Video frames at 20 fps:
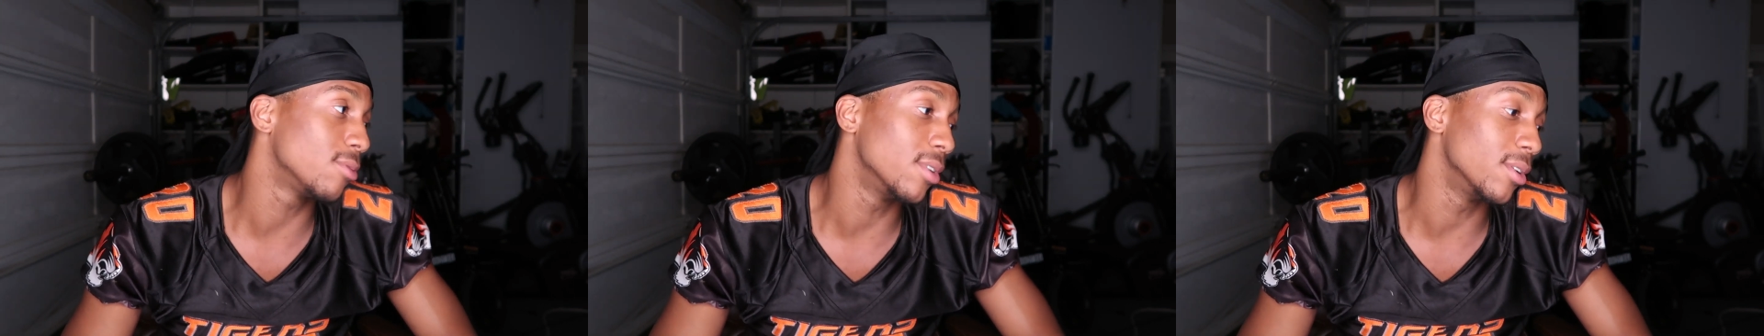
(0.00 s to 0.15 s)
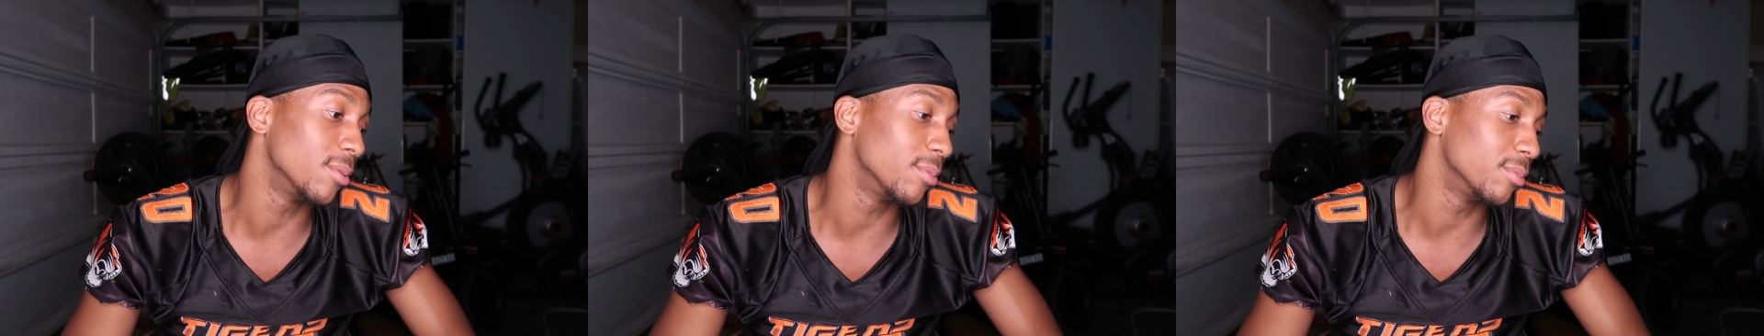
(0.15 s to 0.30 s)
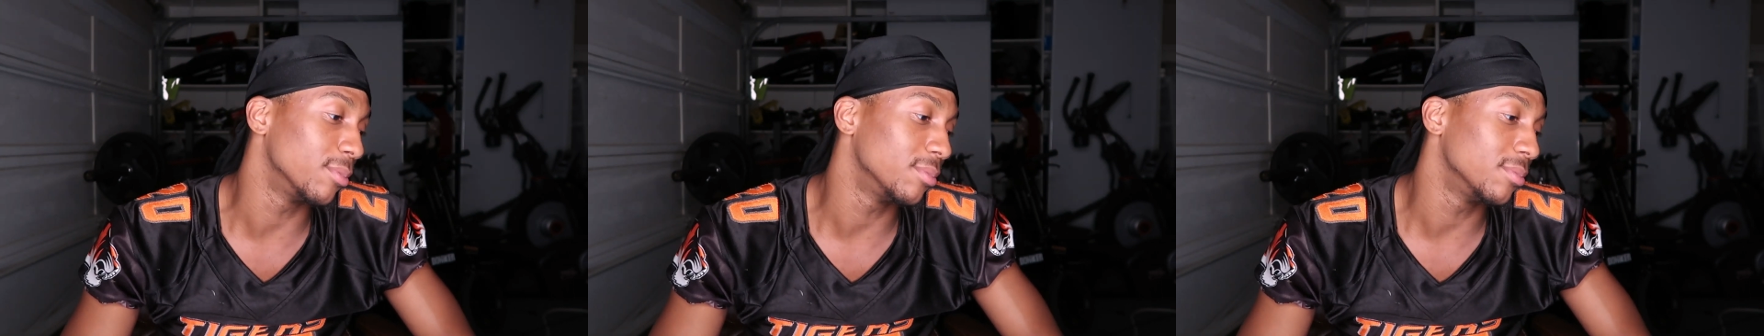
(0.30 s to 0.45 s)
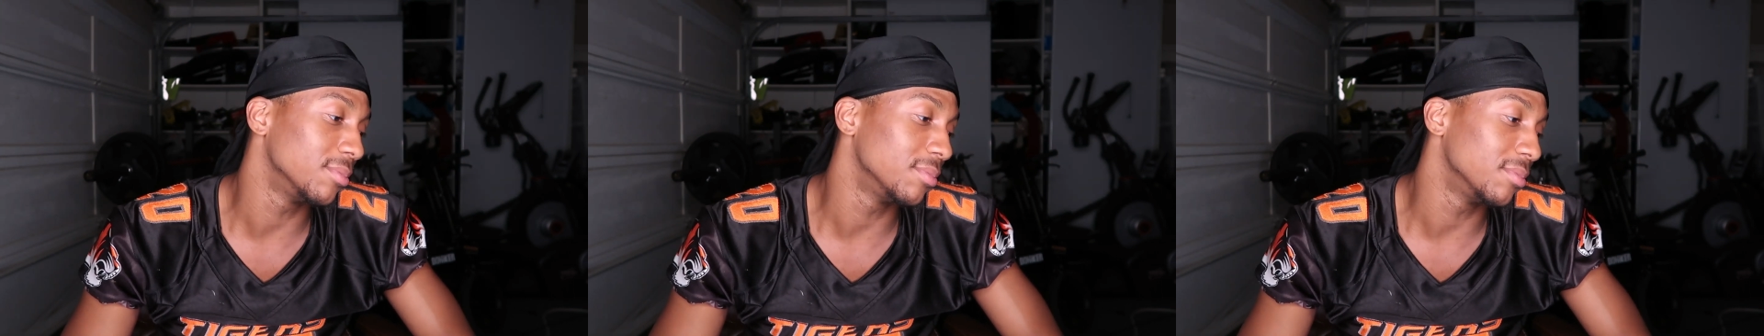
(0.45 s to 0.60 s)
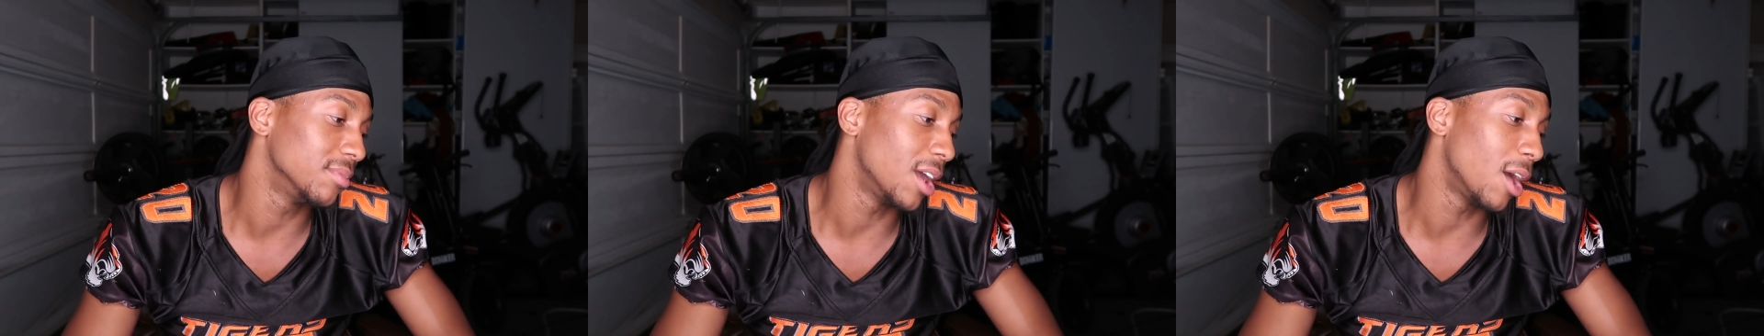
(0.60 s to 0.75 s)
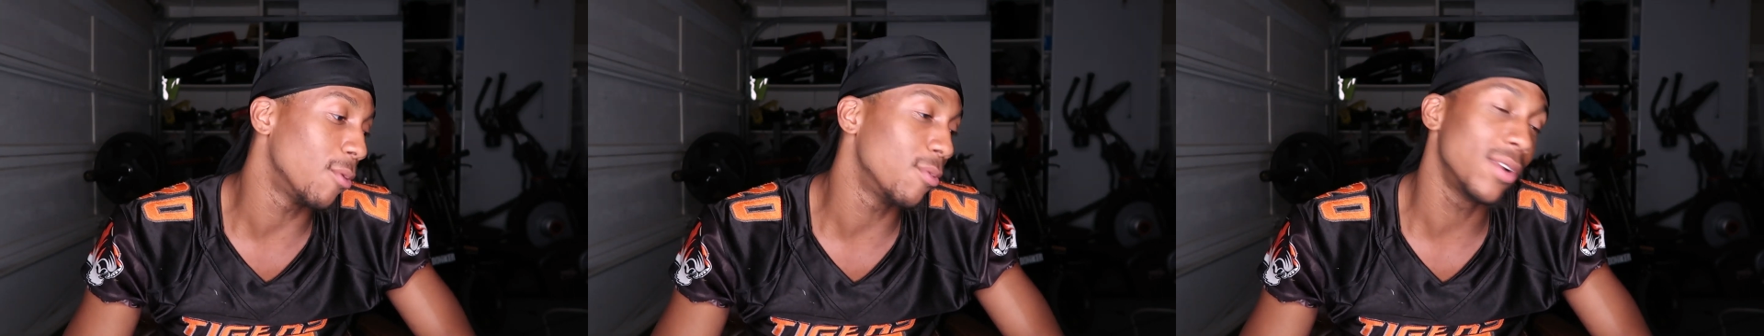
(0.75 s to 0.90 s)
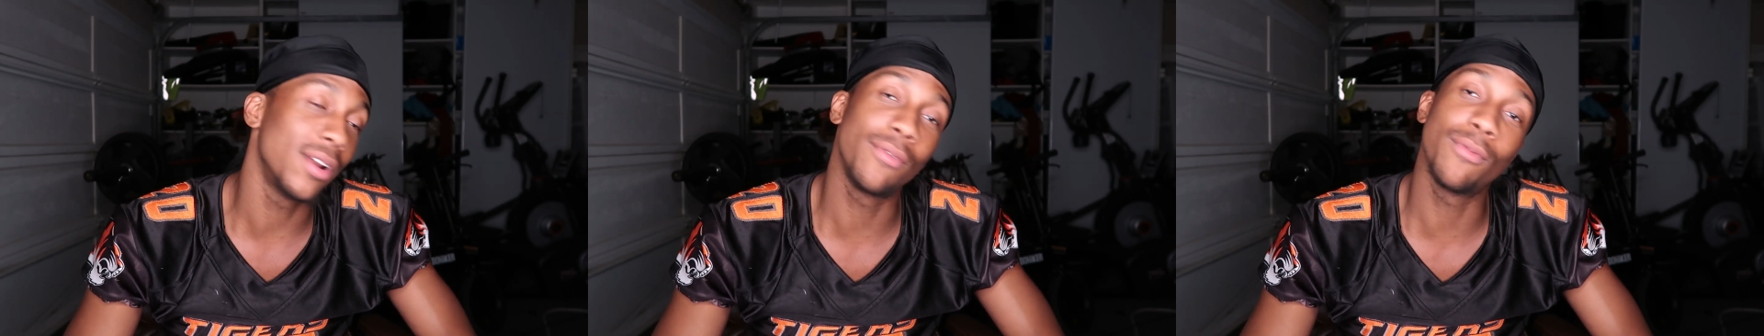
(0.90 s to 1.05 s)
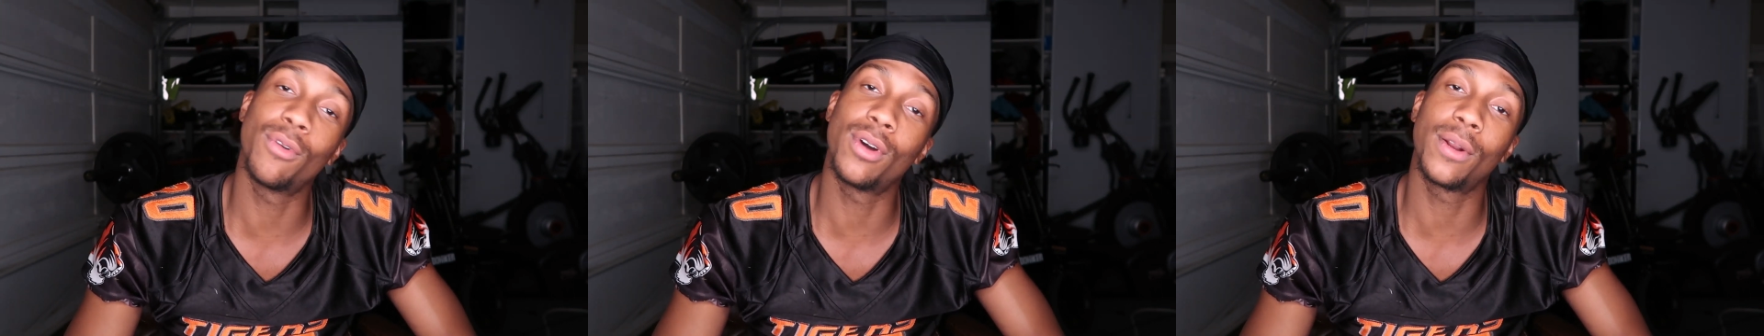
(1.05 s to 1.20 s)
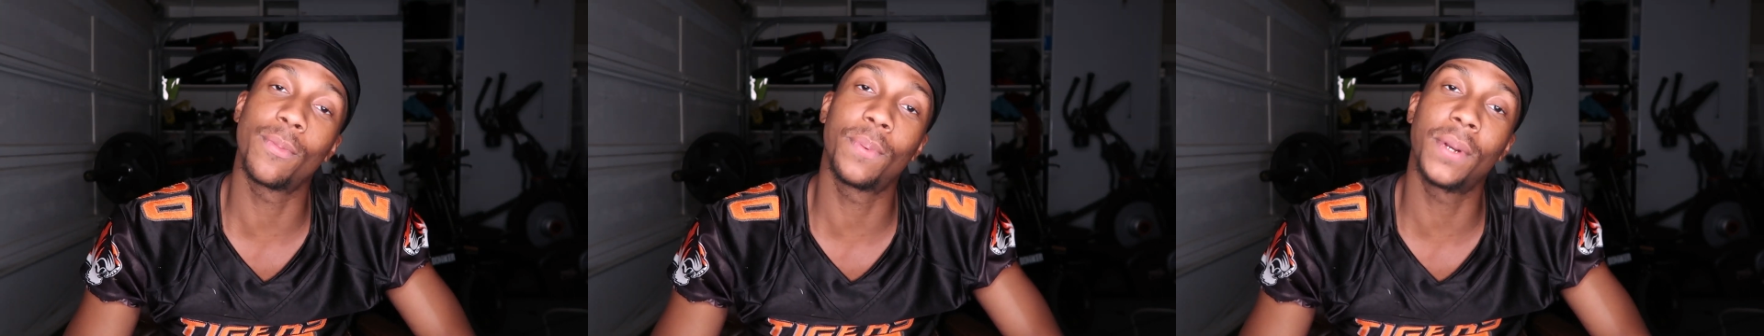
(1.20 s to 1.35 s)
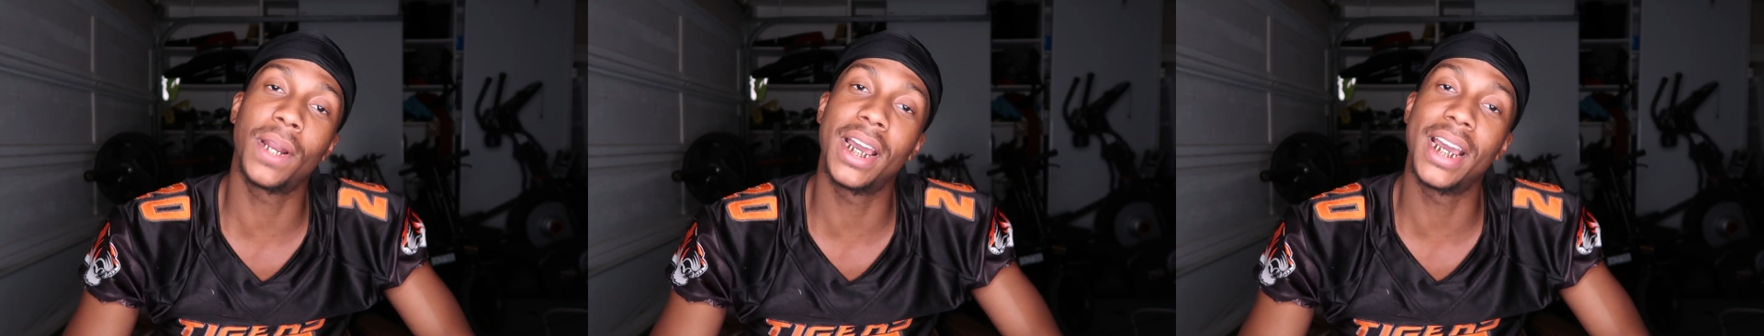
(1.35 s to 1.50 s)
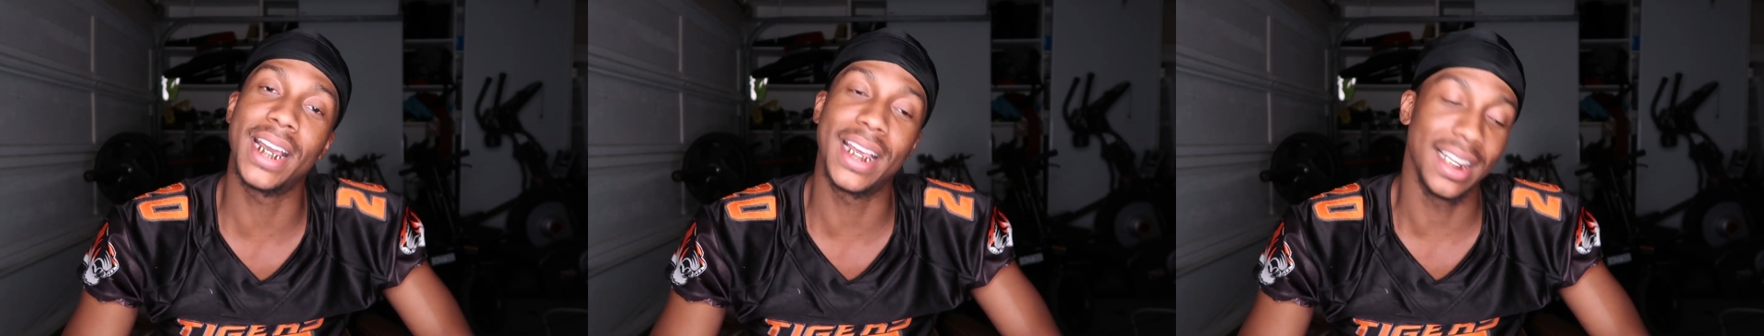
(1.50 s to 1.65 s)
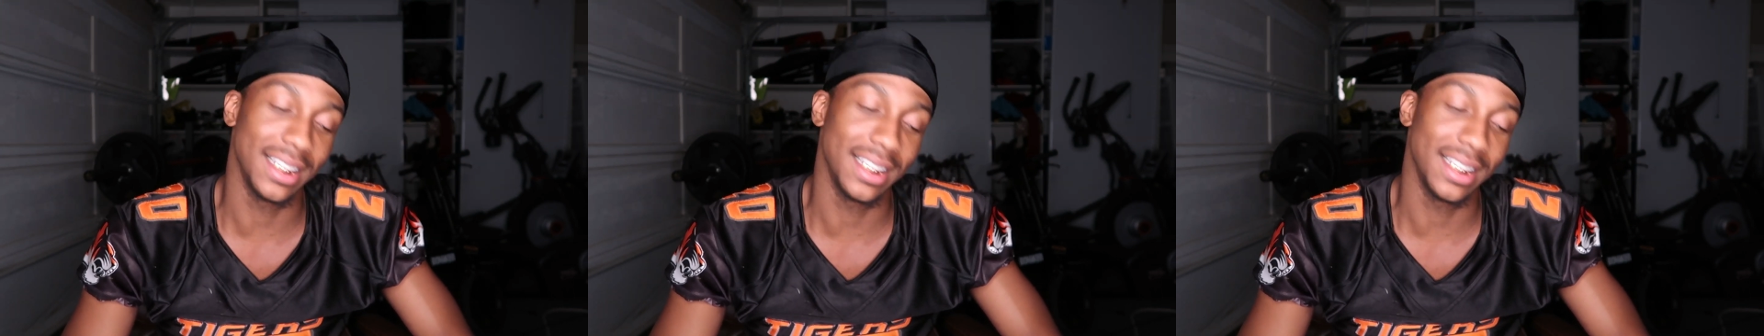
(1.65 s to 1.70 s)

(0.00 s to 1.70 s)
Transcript: with them. I wouldn't even want to play